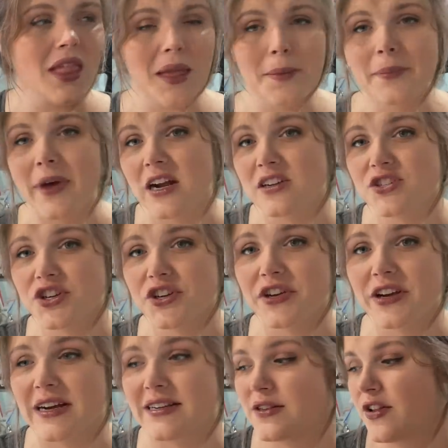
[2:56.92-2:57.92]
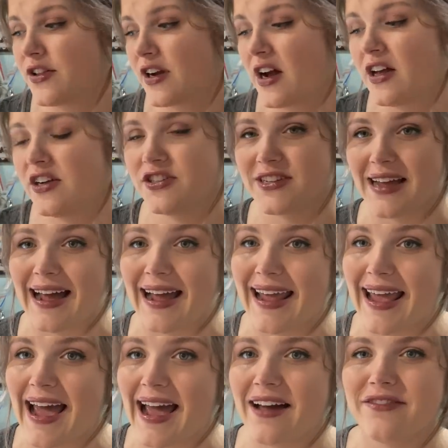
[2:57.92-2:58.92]
but I'll show you guys all the colors I
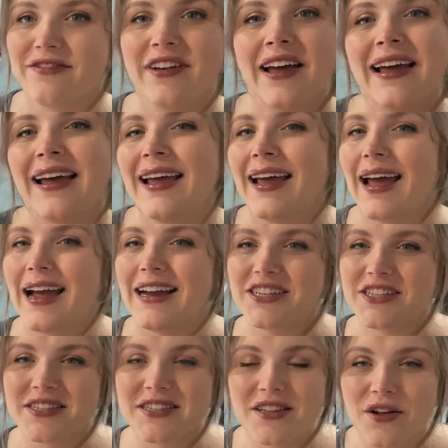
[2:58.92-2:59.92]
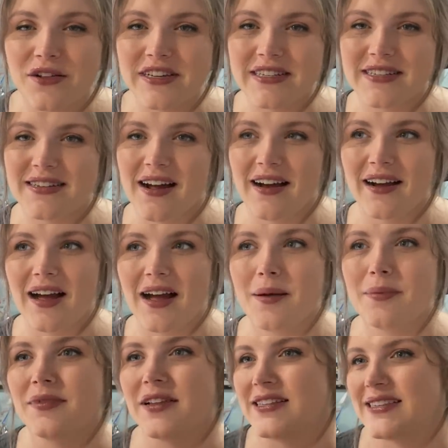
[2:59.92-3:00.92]
have. I just slowly stock
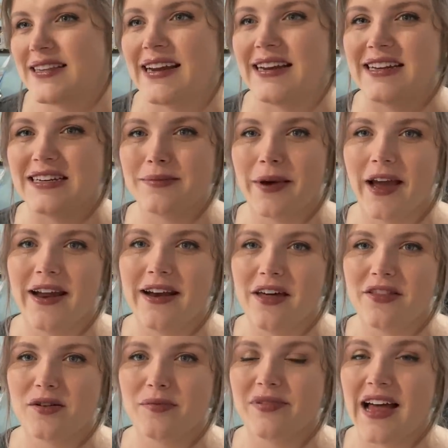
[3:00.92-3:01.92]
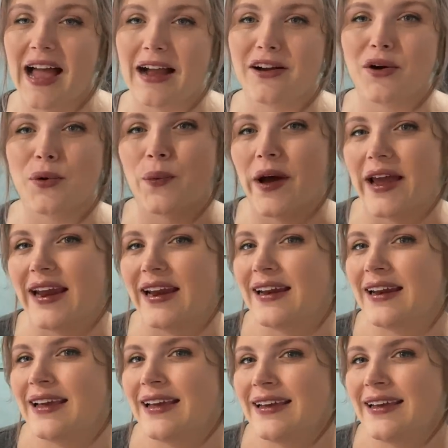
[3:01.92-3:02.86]
up. Let's say I need to buy another black or white.